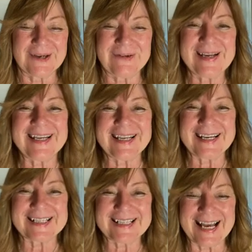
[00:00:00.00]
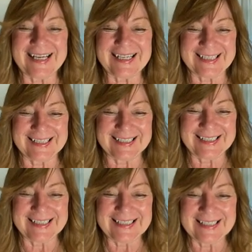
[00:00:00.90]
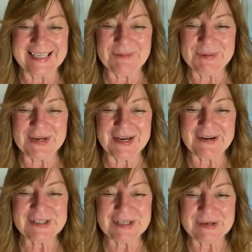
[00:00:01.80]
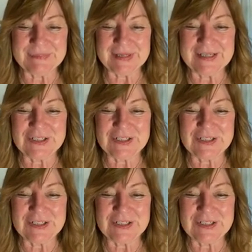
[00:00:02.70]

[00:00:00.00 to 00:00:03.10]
We can get excited. Keep your ears open,